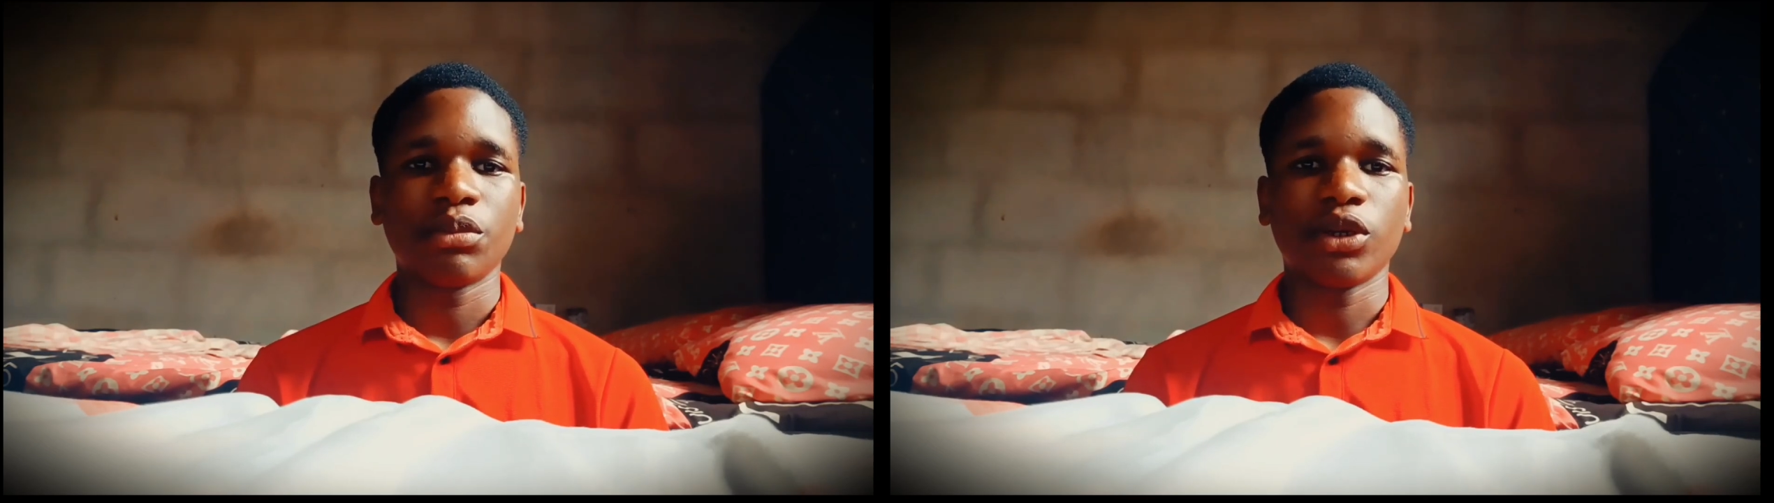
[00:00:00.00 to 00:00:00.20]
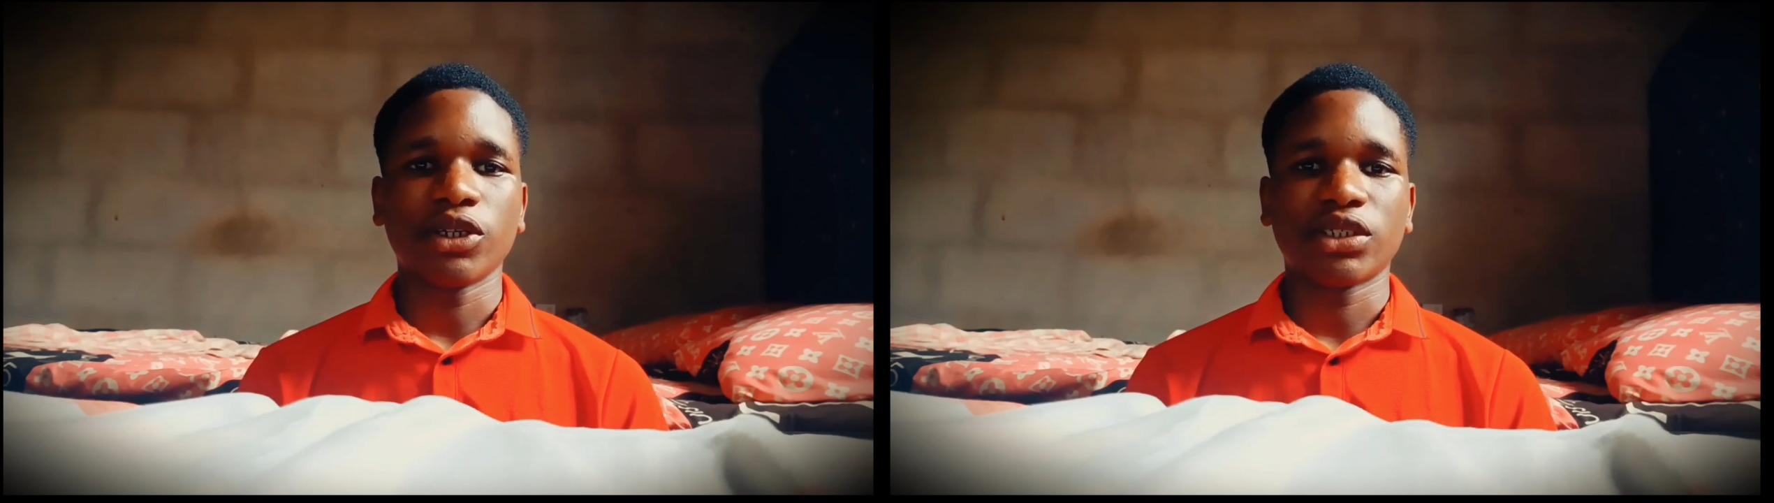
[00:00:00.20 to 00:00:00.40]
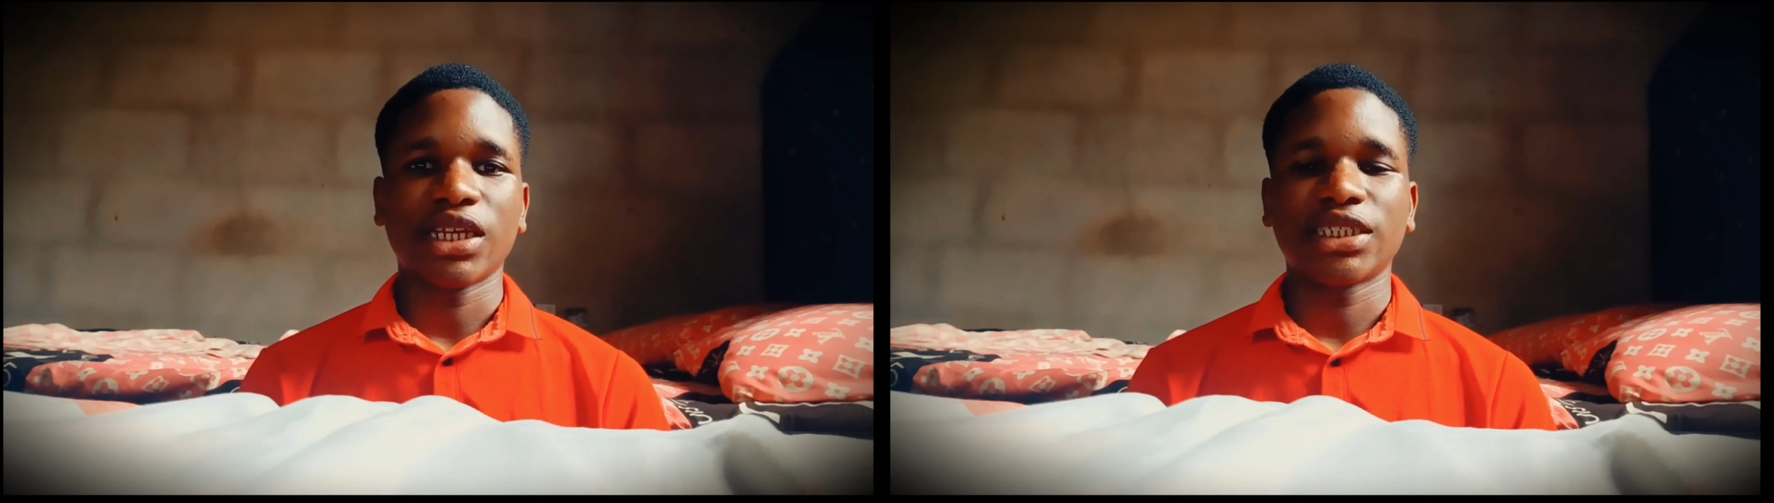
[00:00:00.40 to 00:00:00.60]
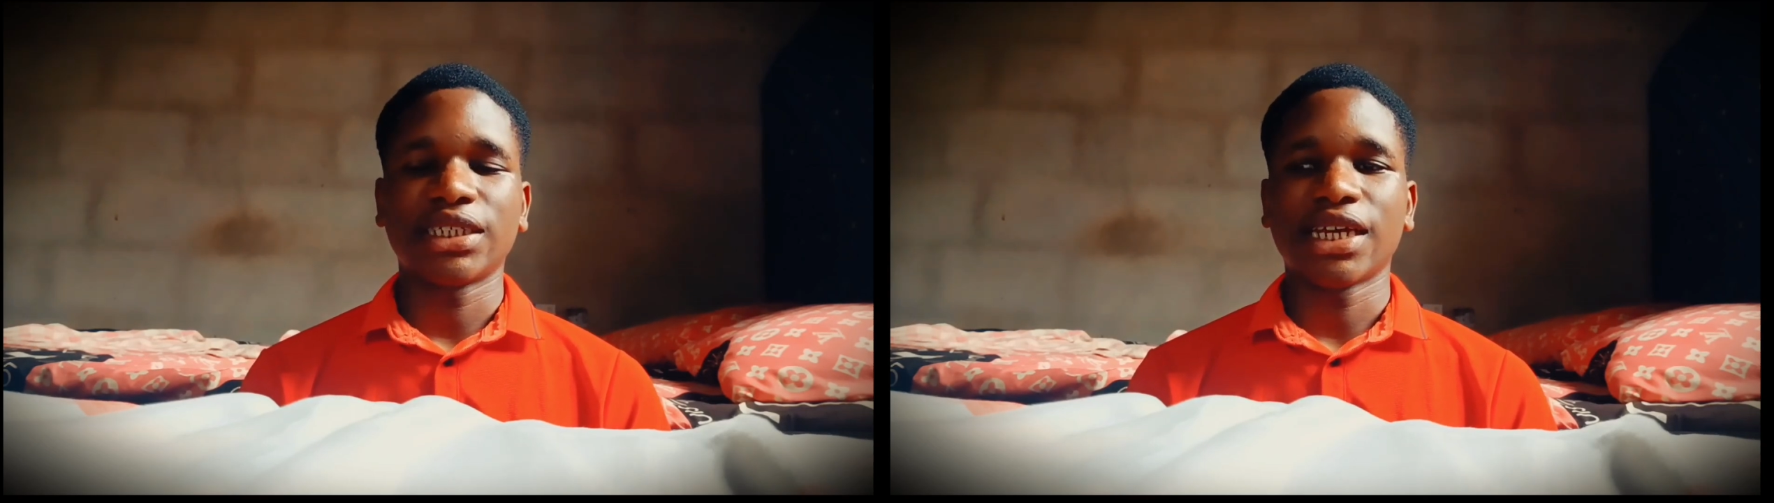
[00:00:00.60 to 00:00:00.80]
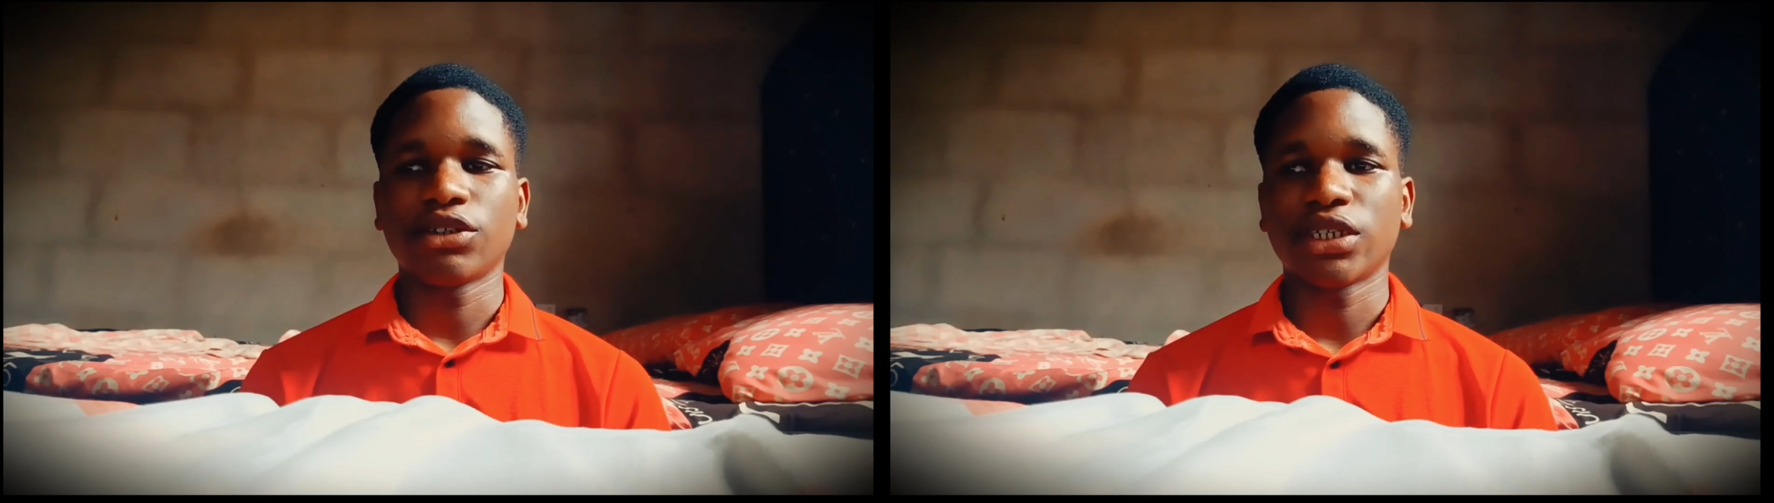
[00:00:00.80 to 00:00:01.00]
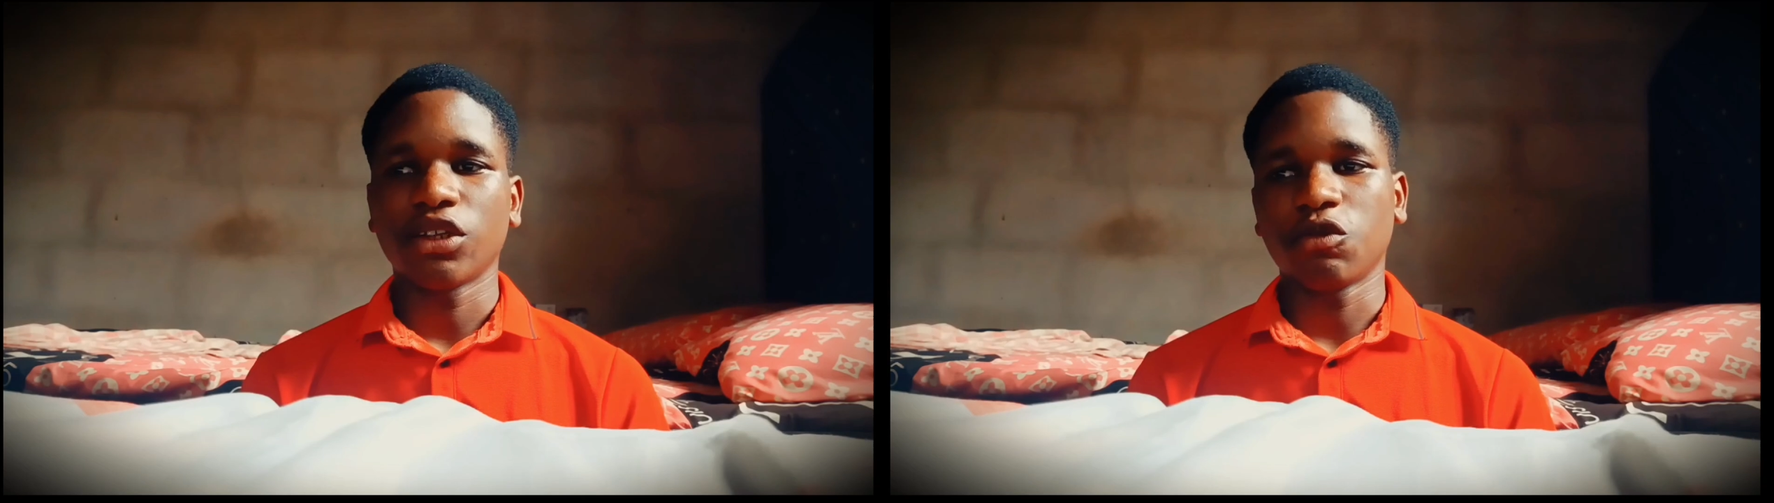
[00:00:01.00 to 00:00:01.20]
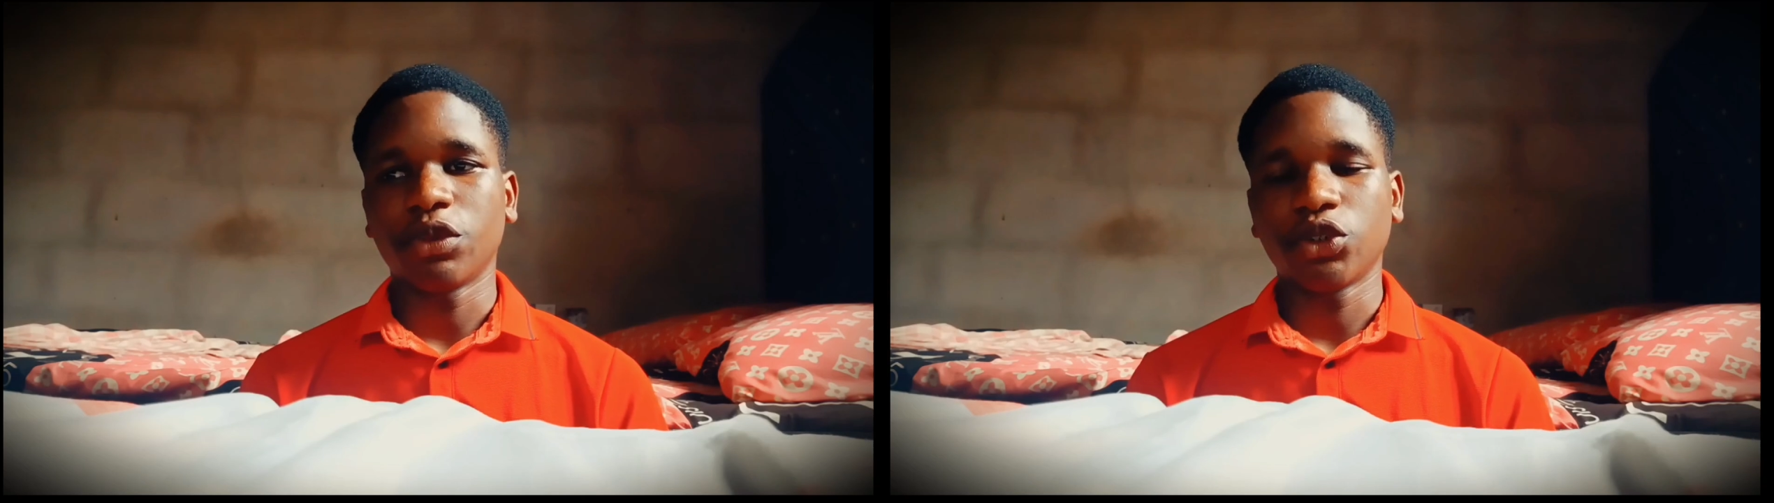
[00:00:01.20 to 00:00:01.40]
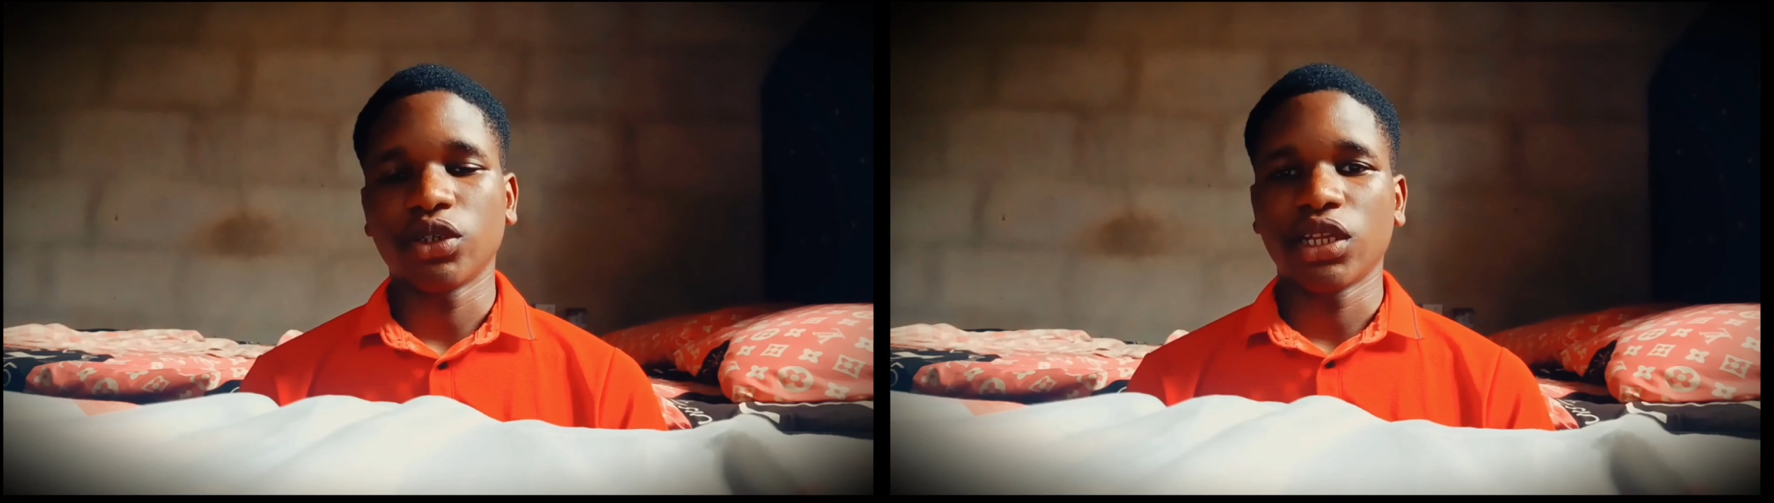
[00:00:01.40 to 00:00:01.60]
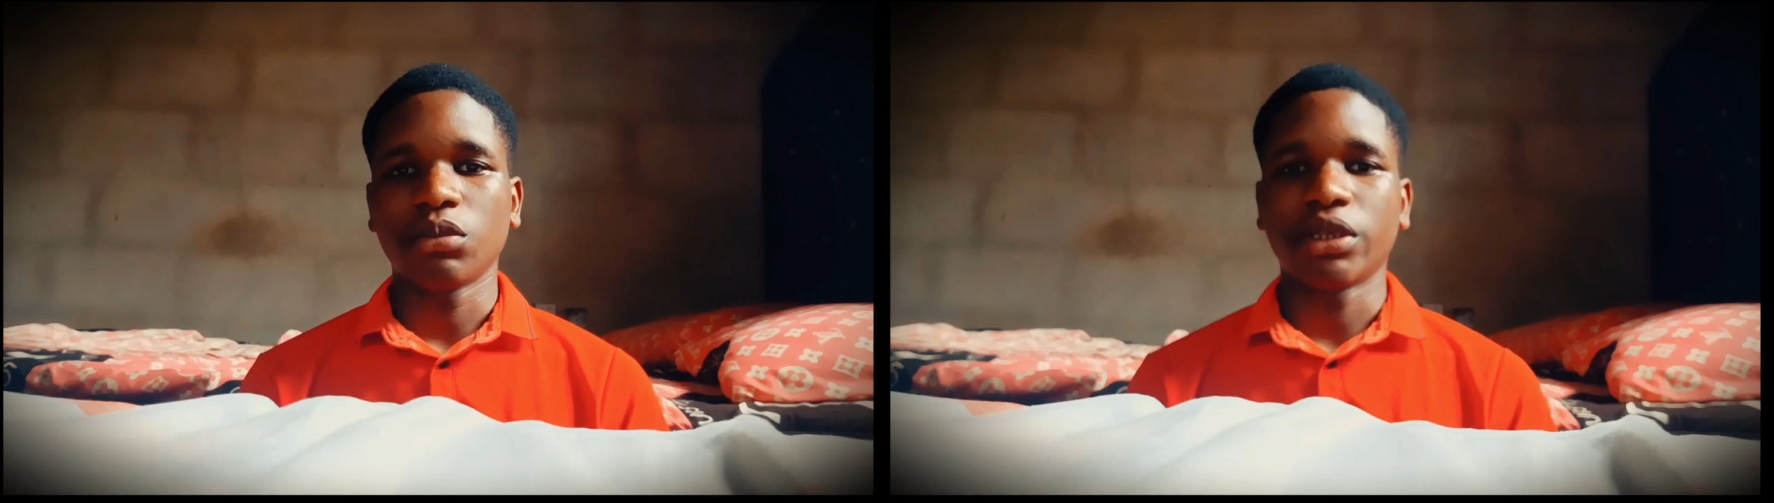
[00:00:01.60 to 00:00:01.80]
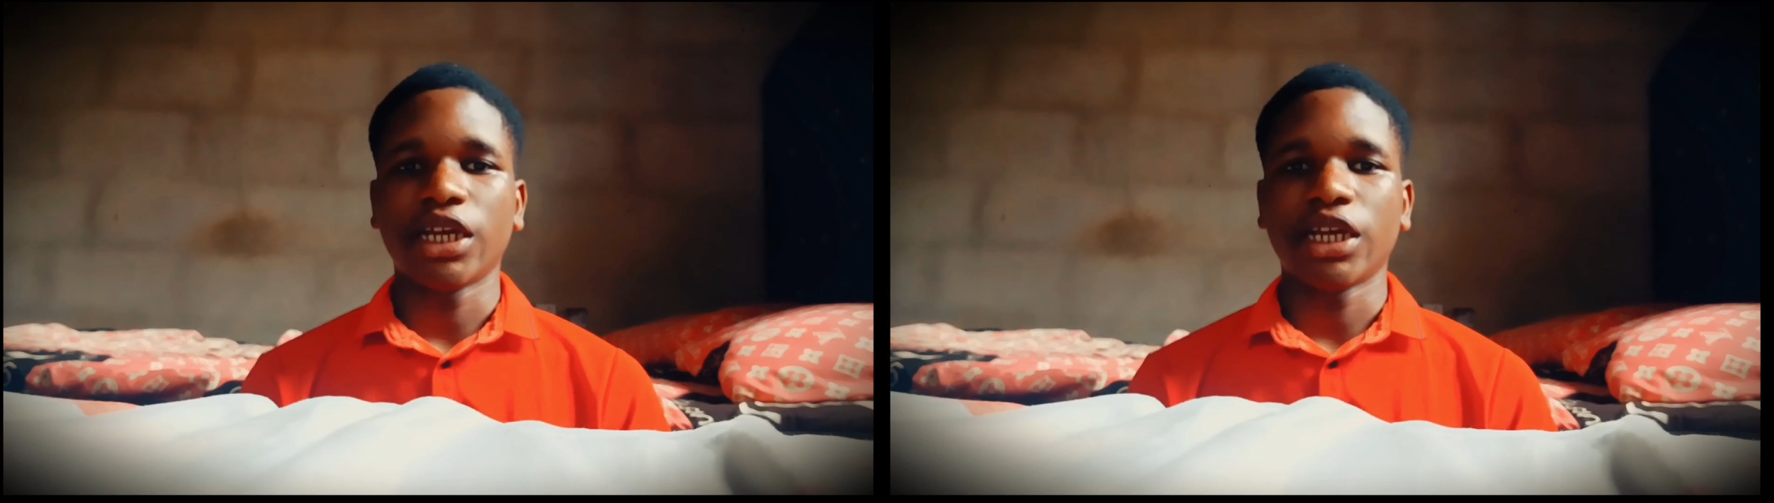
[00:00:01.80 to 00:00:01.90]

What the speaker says: because that's the downside of Pixel Lab.